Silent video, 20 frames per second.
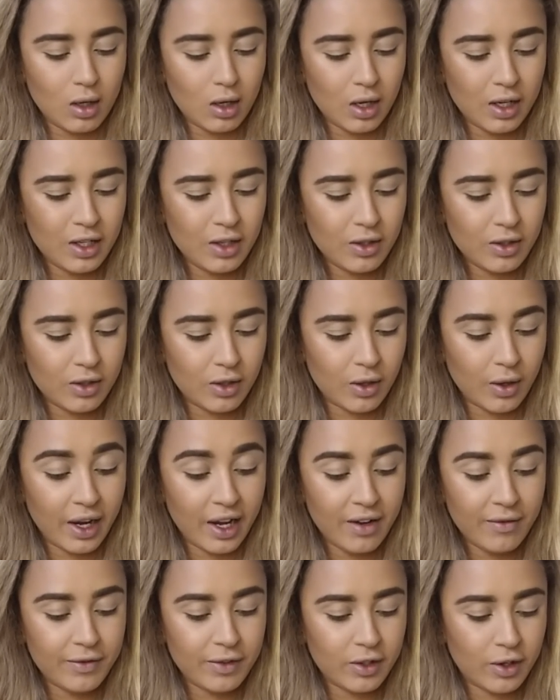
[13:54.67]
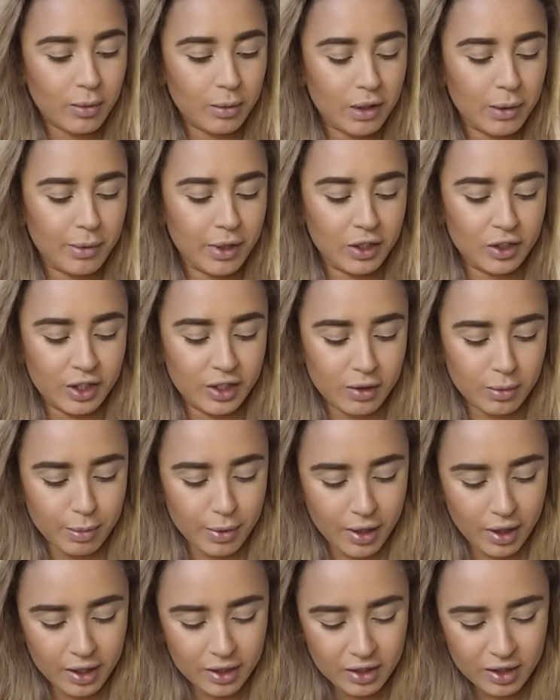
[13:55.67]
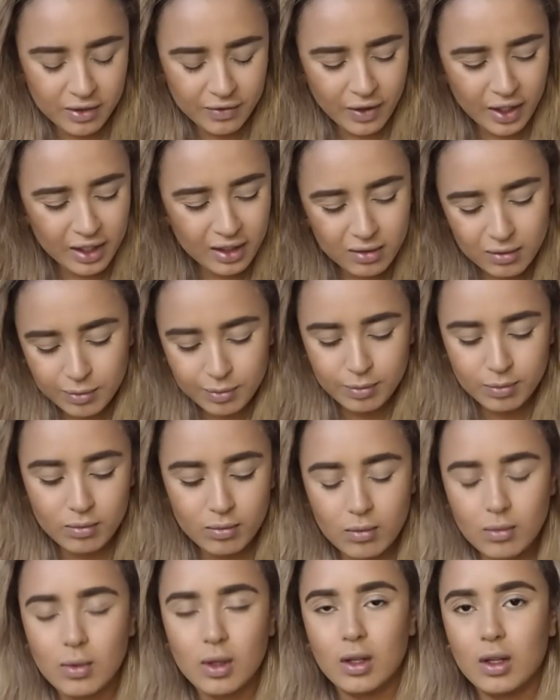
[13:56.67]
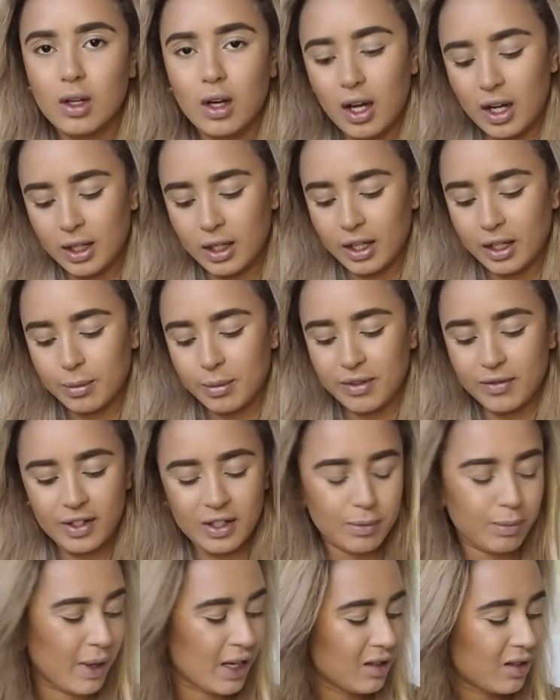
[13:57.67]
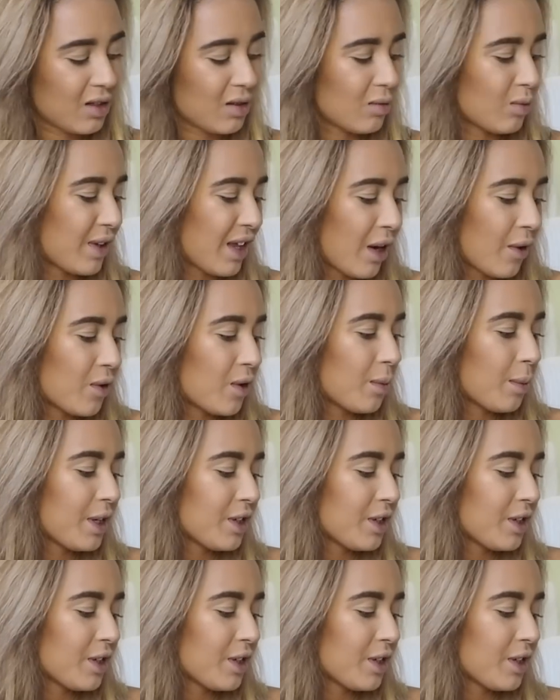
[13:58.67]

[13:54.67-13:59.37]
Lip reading: I used to. I have so many blushes, but I just find I like my face better without them.